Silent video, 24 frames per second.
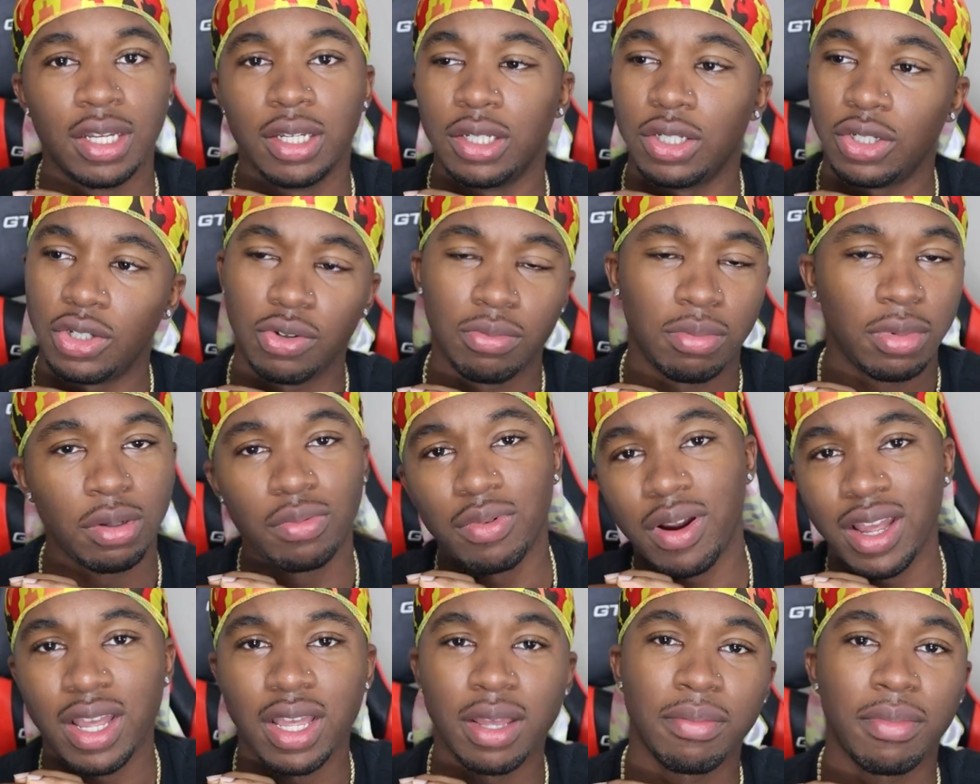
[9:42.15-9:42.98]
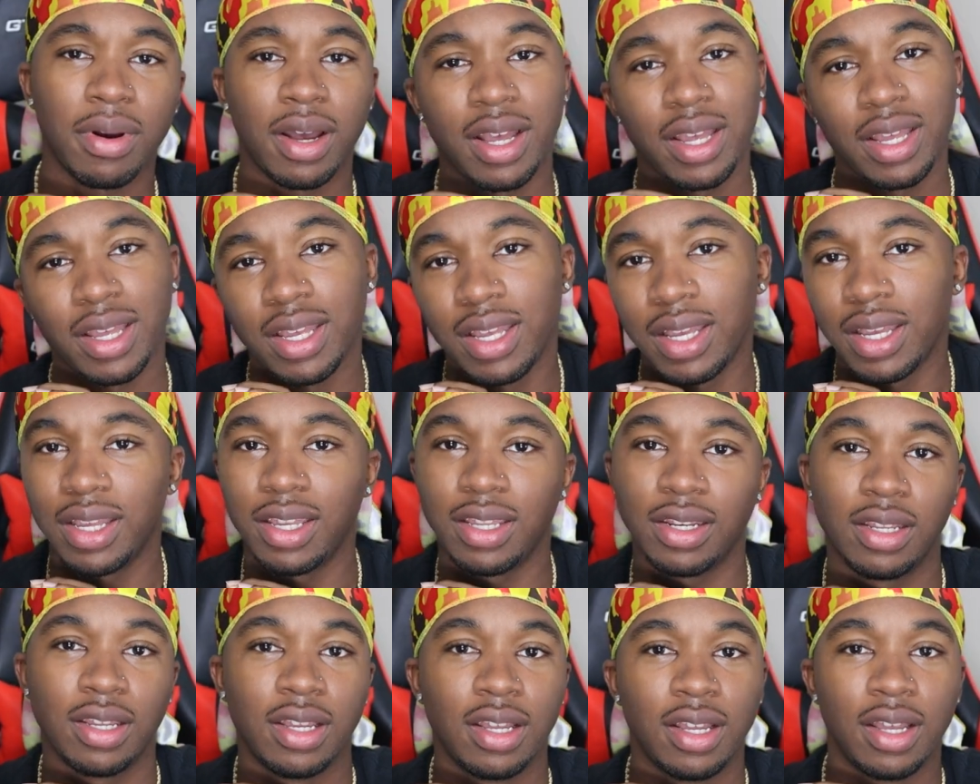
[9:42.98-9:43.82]
Shoot me right in my
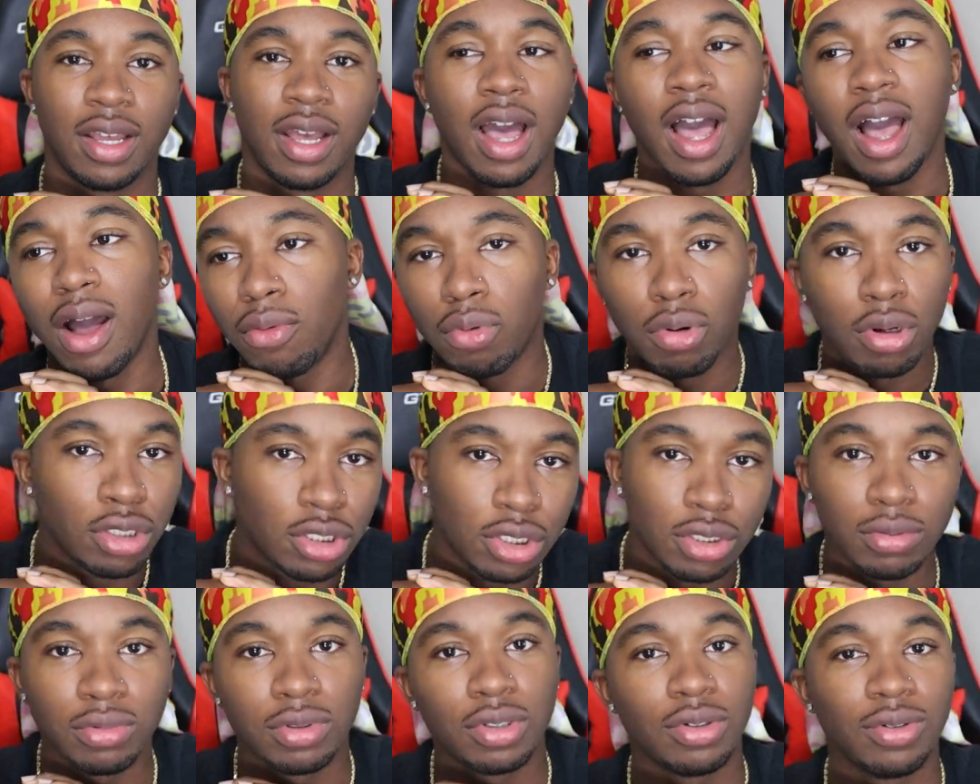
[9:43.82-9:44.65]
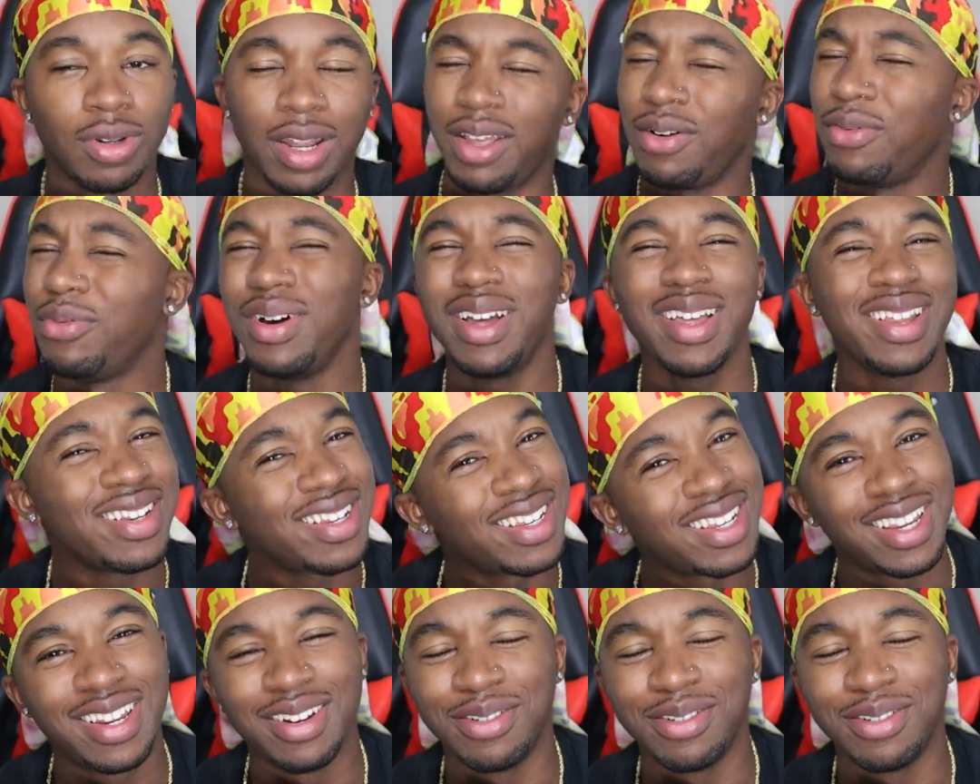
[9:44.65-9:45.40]
head. I want you to. Like, what?